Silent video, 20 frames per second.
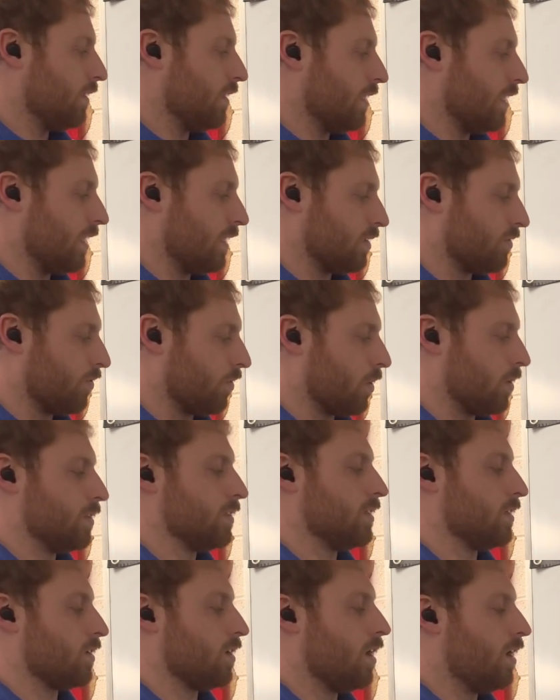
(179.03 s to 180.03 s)
as far as
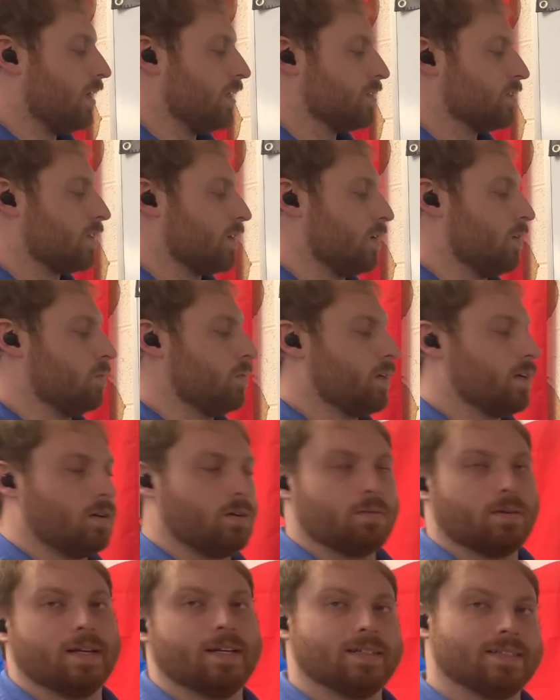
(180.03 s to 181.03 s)
the cons go, we
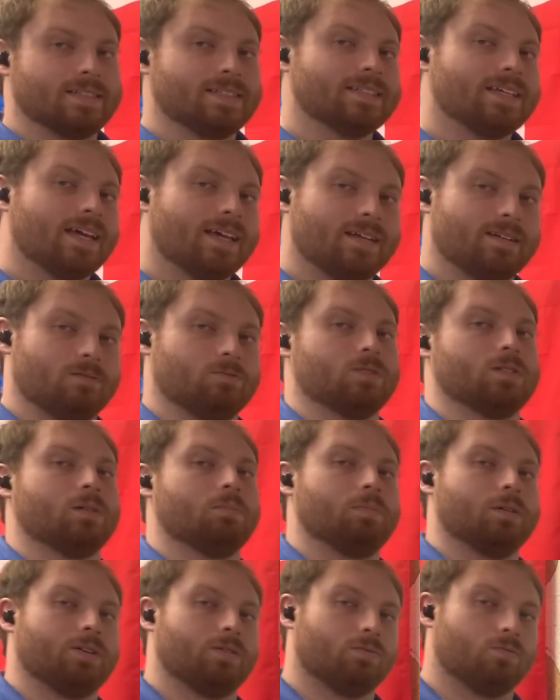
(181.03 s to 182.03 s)
already said it was a
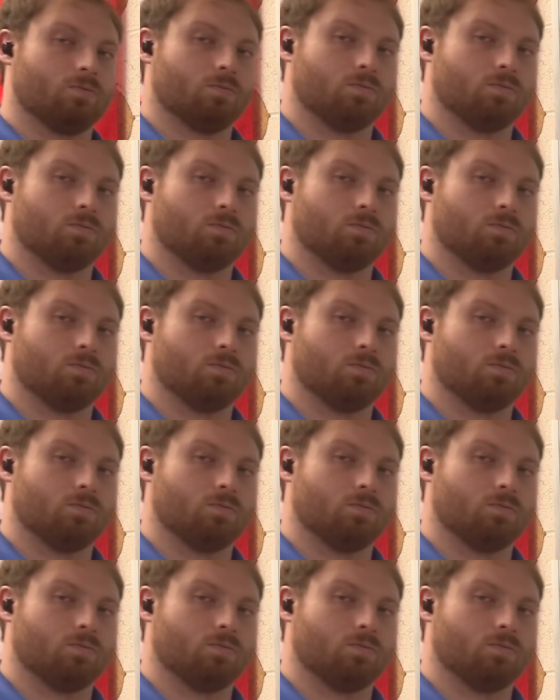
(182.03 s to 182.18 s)
bit